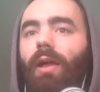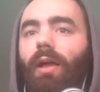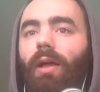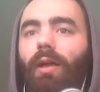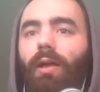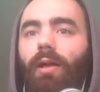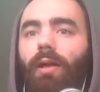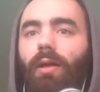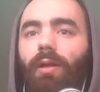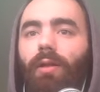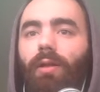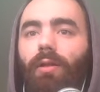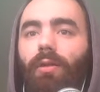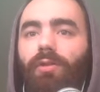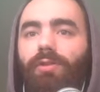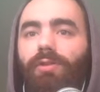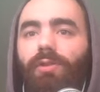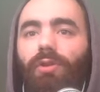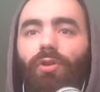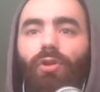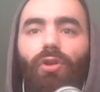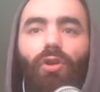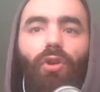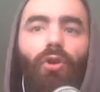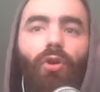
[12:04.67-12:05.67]
Uh,
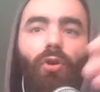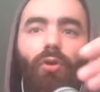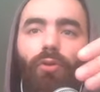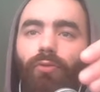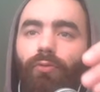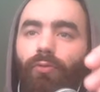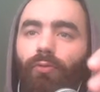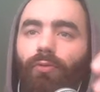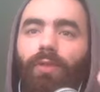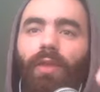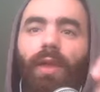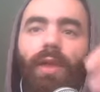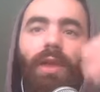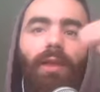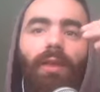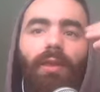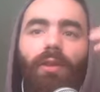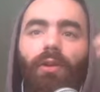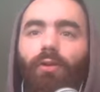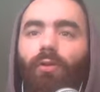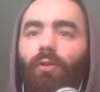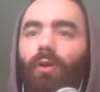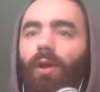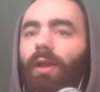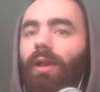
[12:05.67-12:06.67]
so you can go through that,
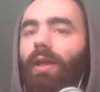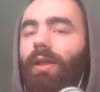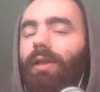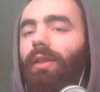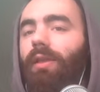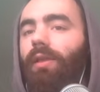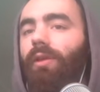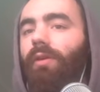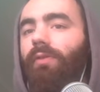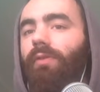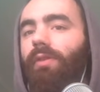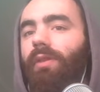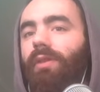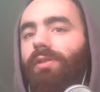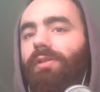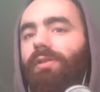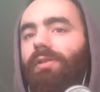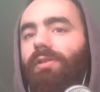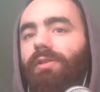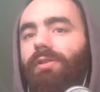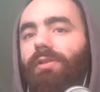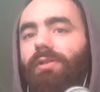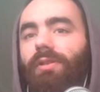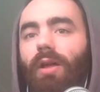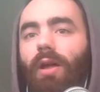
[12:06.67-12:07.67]
get a great idea of this
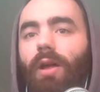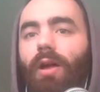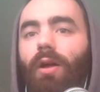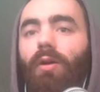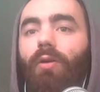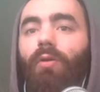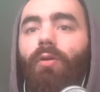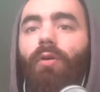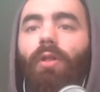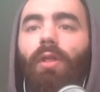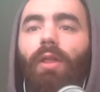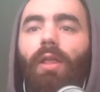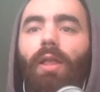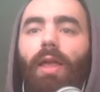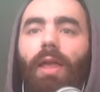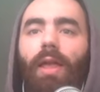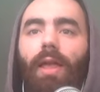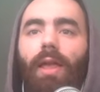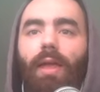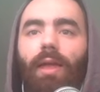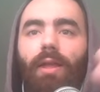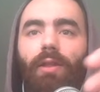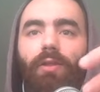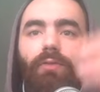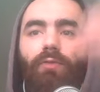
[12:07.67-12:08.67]
style,
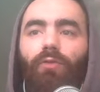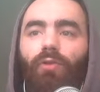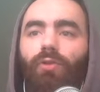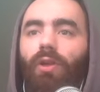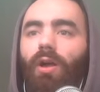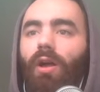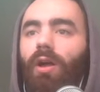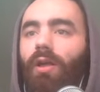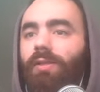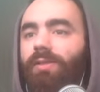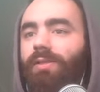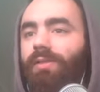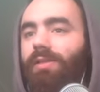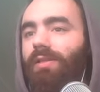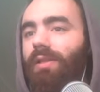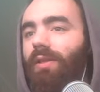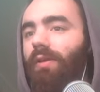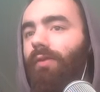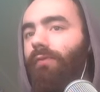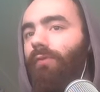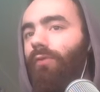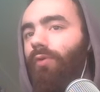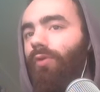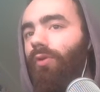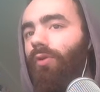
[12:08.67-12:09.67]
and you've got the answers
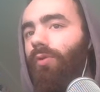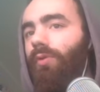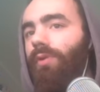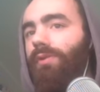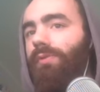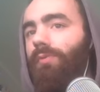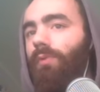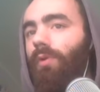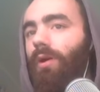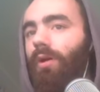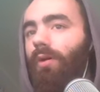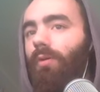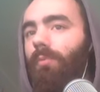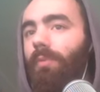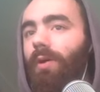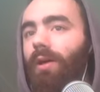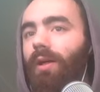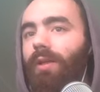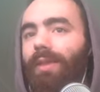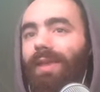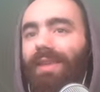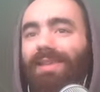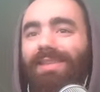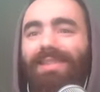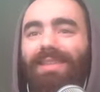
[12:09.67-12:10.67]
there for you as well.
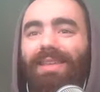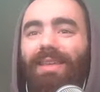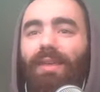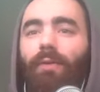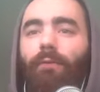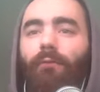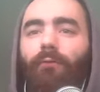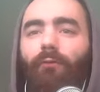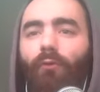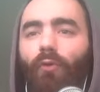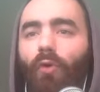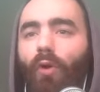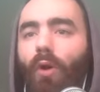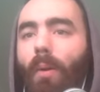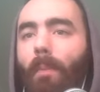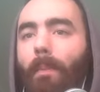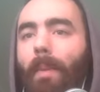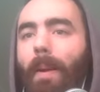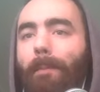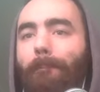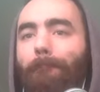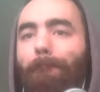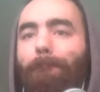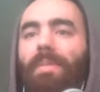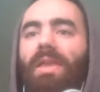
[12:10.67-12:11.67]
But that's it from